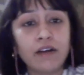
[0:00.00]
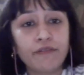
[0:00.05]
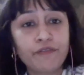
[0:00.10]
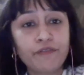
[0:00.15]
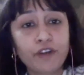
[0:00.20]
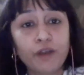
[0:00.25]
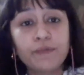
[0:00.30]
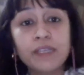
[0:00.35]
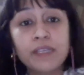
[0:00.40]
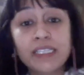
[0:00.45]

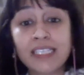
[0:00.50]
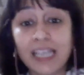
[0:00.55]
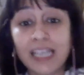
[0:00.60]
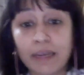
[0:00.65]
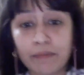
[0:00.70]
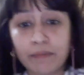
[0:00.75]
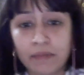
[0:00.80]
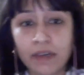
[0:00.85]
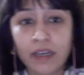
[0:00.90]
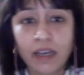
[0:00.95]
from the
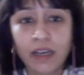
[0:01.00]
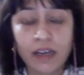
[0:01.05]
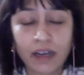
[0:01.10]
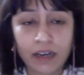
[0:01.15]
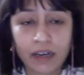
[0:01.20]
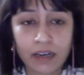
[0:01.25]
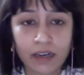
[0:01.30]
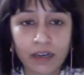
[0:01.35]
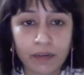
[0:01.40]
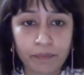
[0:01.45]
same,
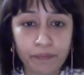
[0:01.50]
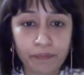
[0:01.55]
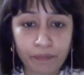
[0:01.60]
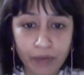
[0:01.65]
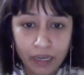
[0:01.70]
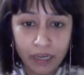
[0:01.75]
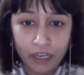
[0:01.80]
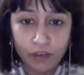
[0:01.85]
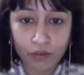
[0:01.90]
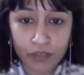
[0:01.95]

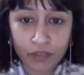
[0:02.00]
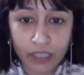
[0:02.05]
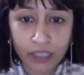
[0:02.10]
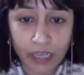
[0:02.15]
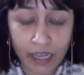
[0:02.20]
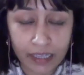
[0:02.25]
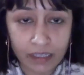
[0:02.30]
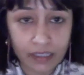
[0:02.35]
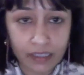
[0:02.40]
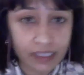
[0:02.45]

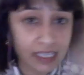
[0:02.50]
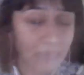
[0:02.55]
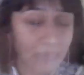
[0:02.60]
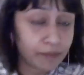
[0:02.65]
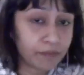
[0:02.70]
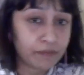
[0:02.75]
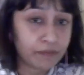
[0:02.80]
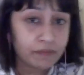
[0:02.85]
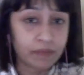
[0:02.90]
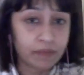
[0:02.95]
the
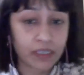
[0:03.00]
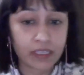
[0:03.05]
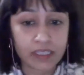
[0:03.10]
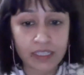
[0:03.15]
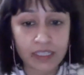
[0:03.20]
same